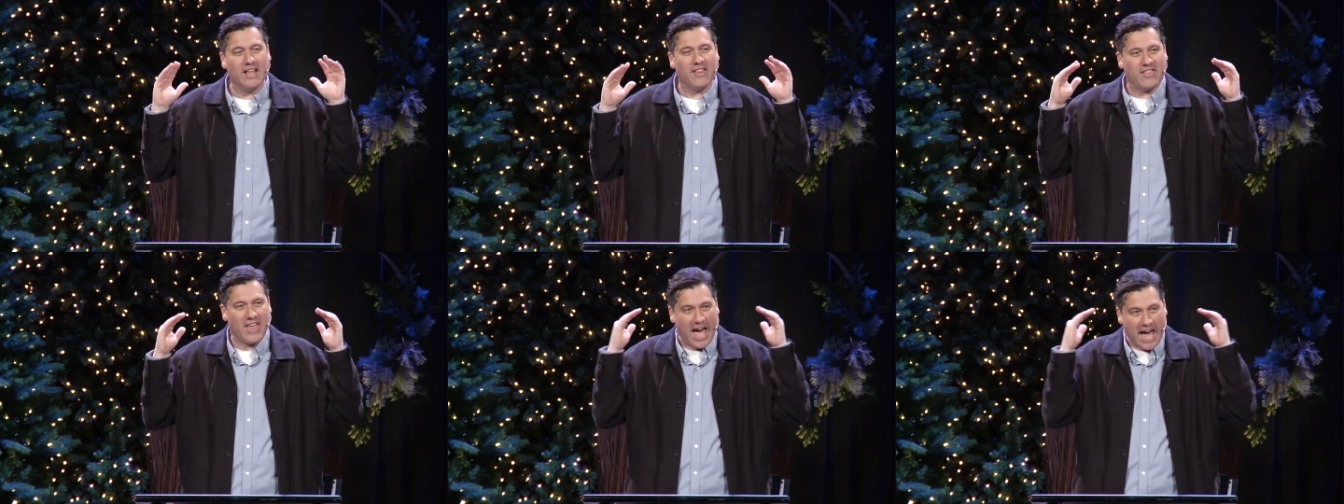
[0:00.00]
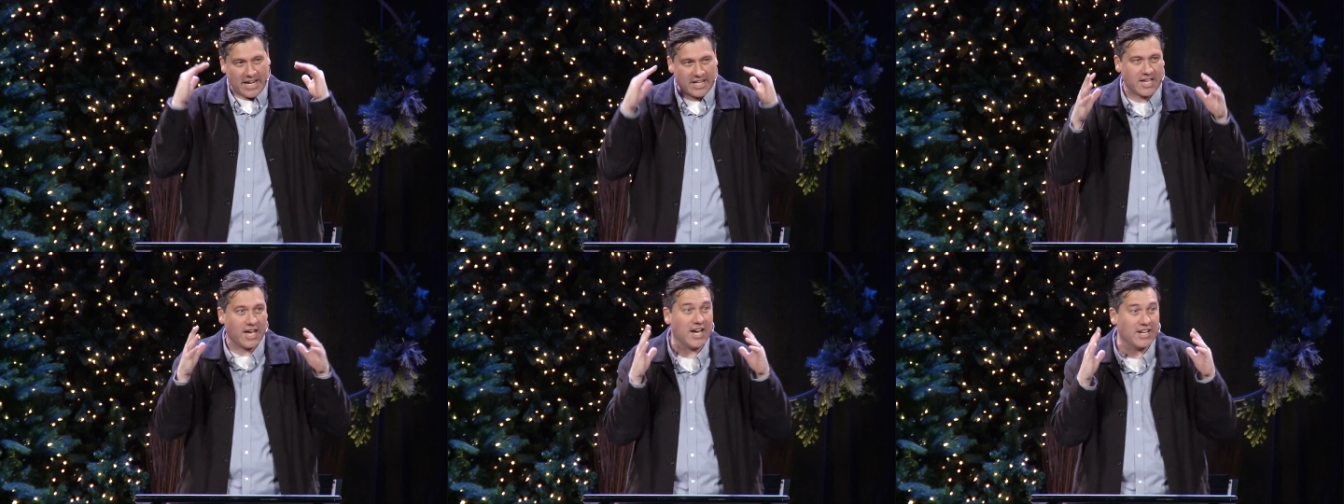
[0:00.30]

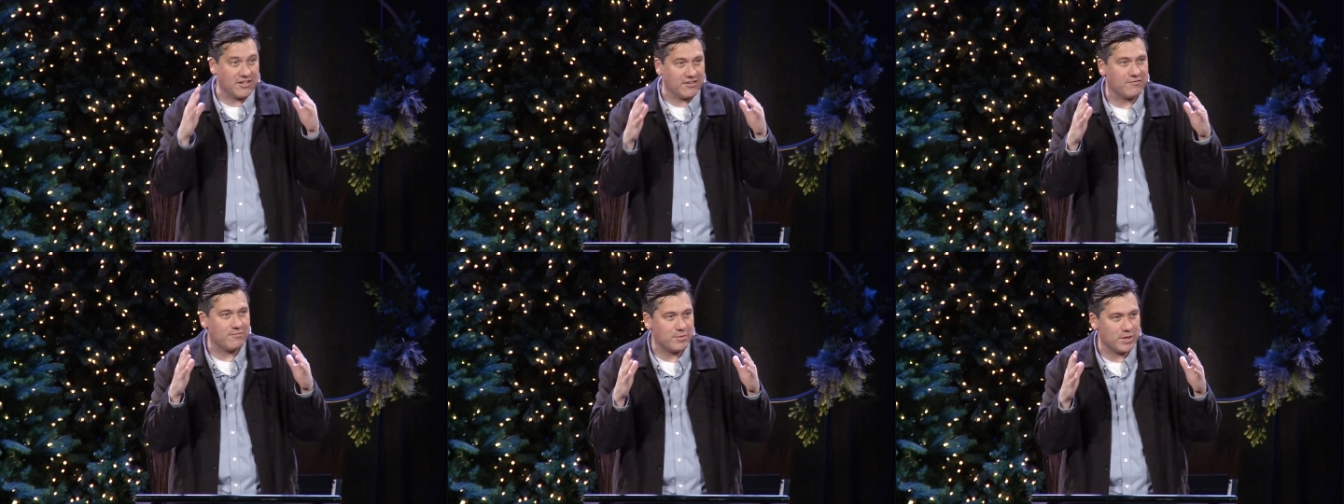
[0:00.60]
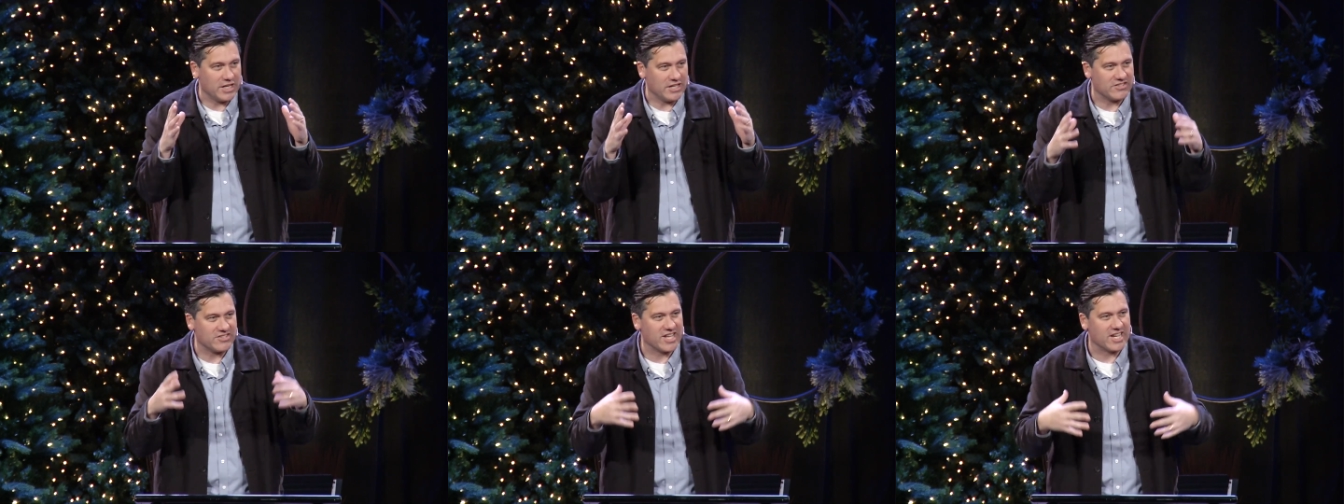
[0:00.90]
That kind of
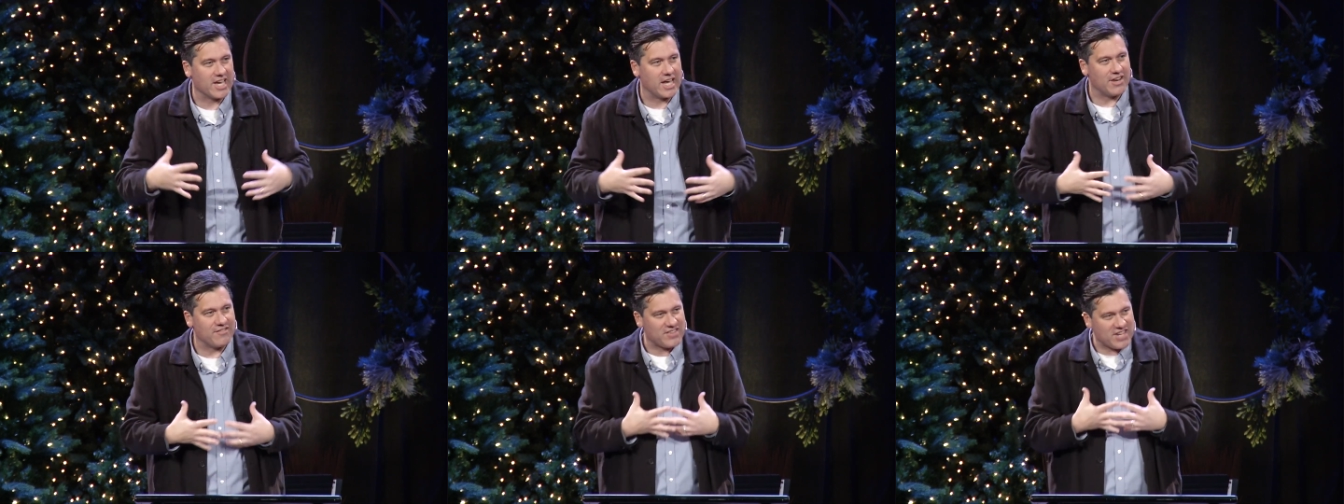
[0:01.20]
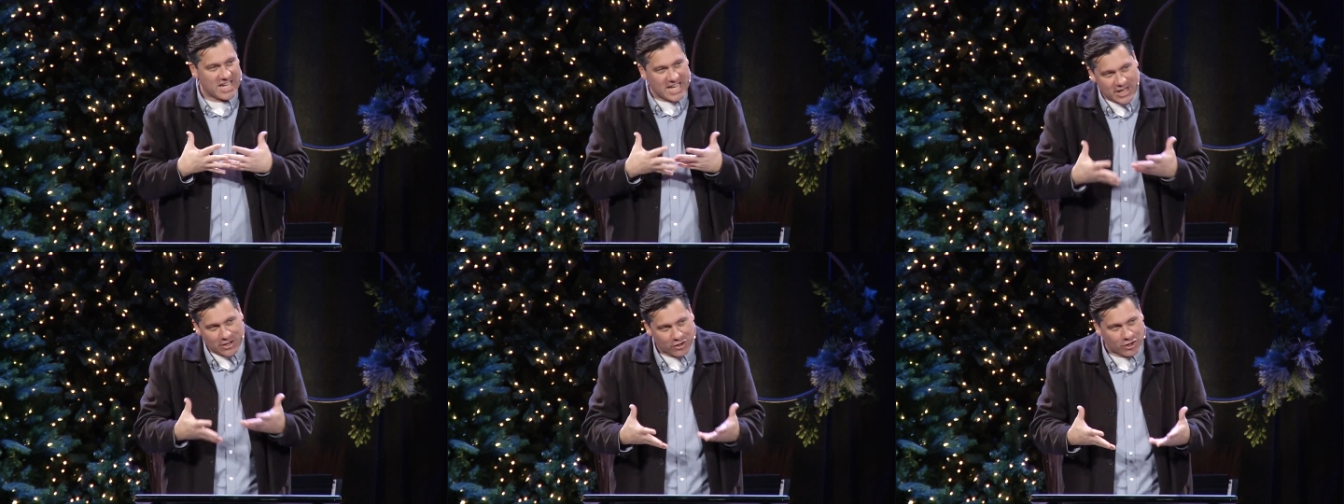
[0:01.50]
peace, that kind of
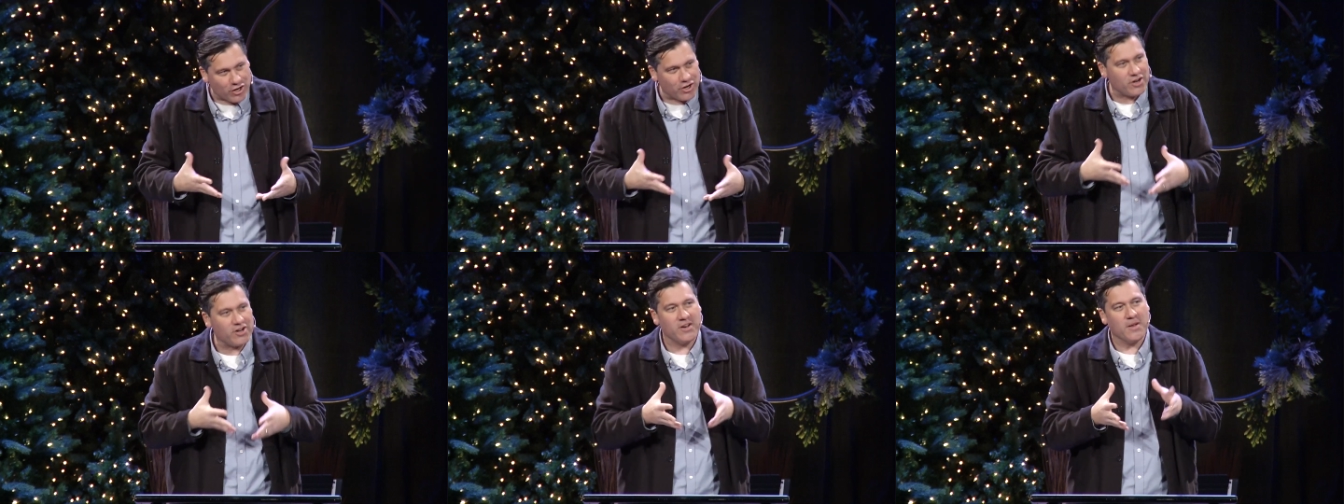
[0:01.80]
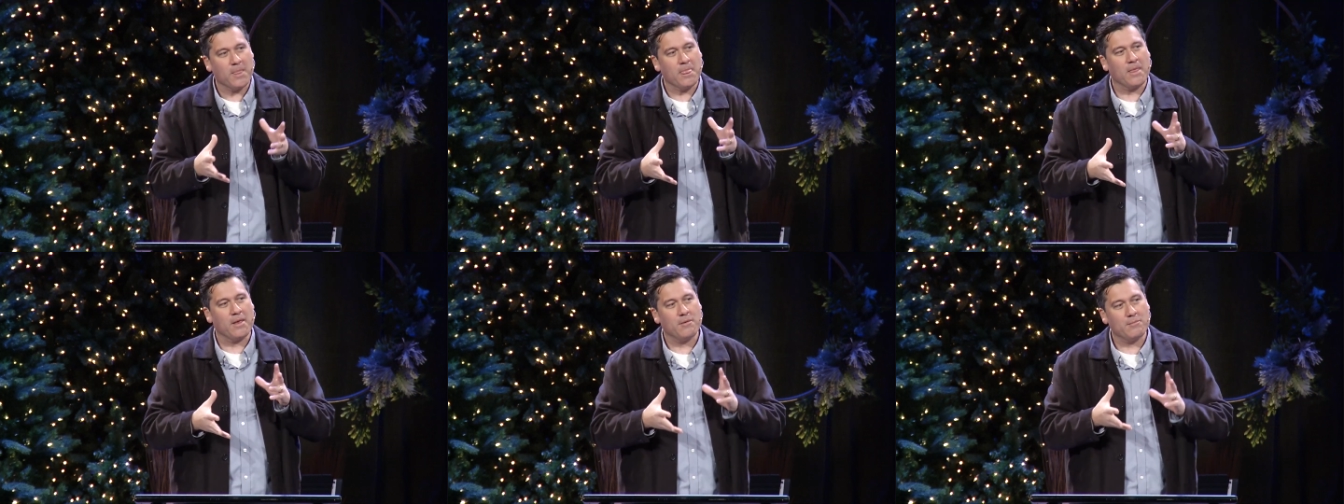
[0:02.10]
inner
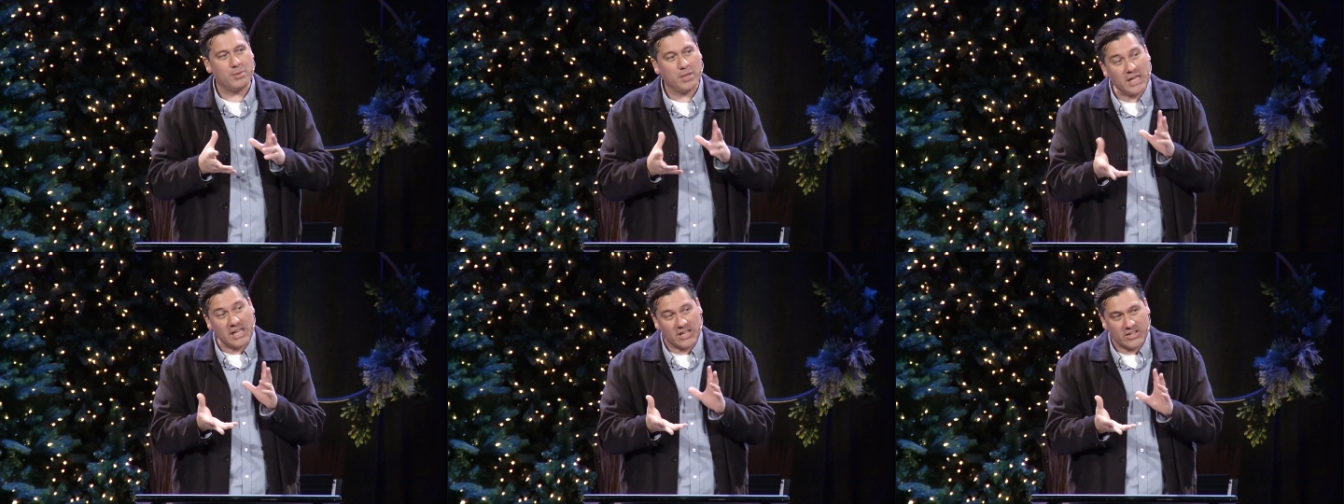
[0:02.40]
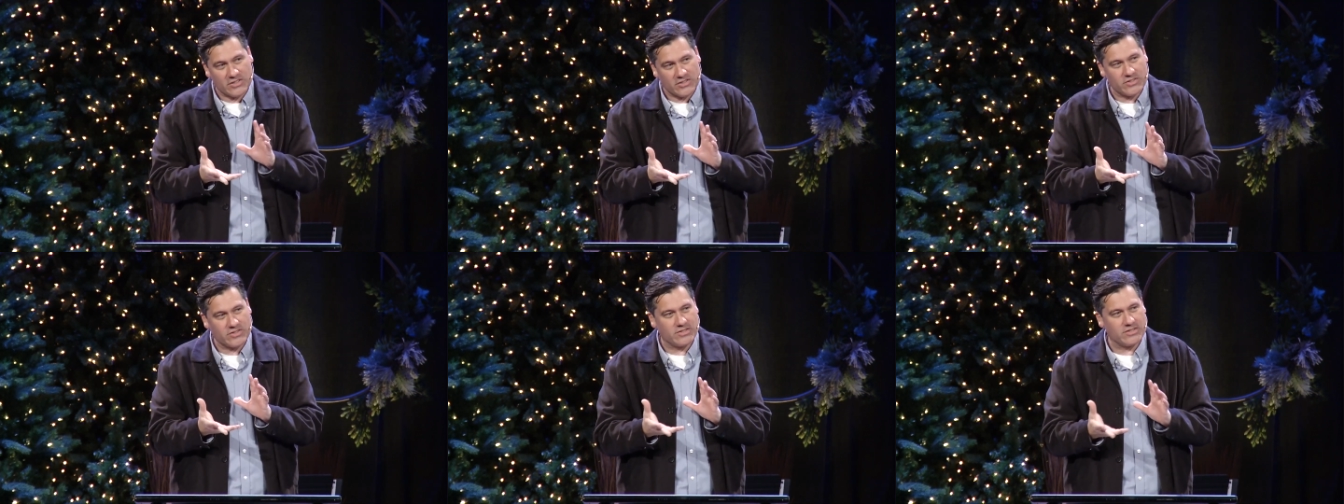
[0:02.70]

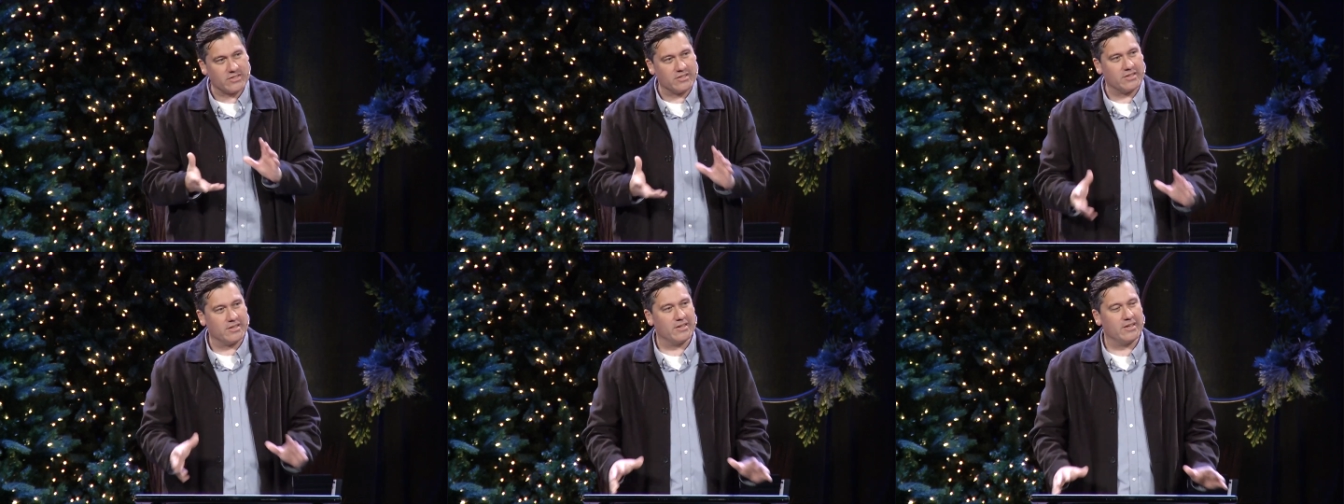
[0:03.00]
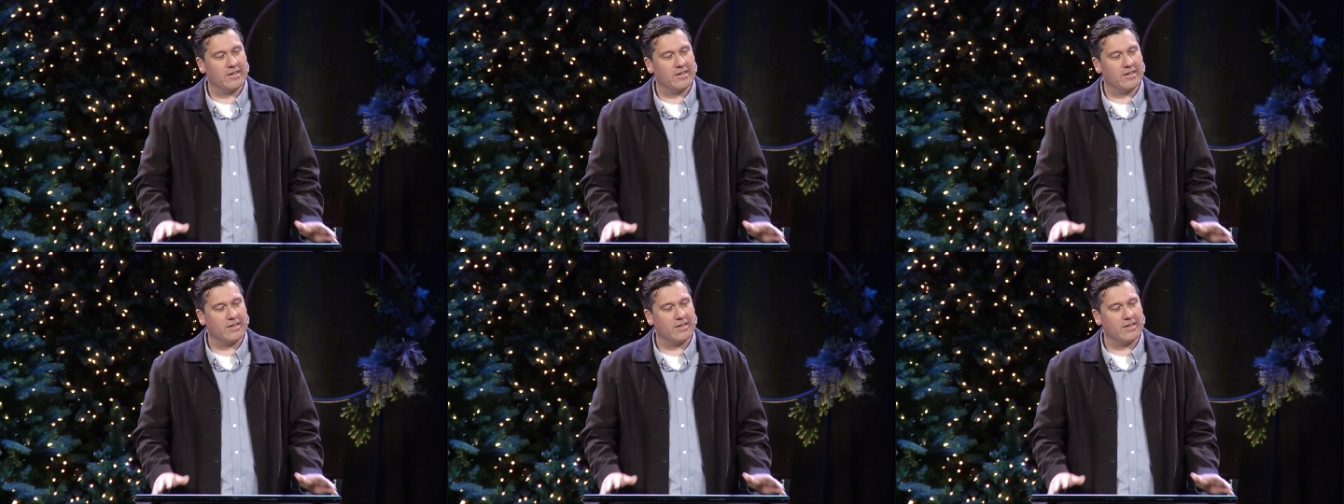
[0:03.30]
peace.